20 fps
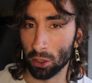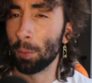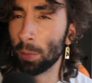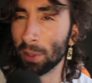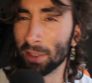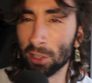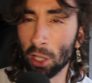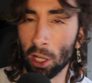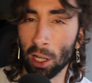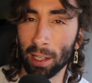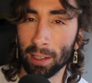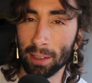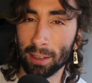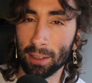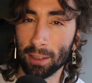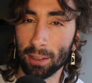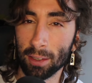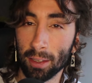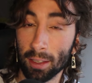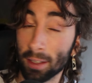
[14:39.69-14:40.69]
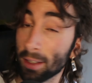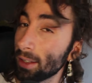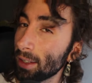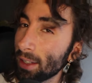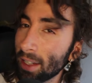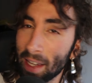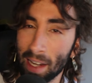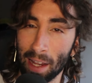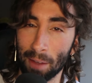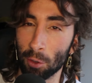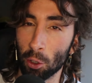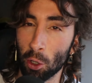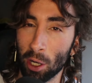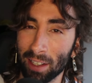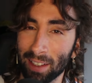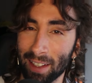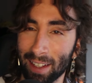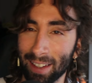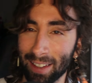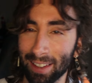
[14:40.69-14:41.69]
I've been Sir Lantz, and have a
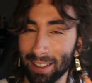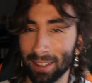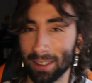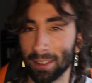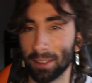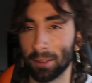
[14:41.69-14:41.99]
great day.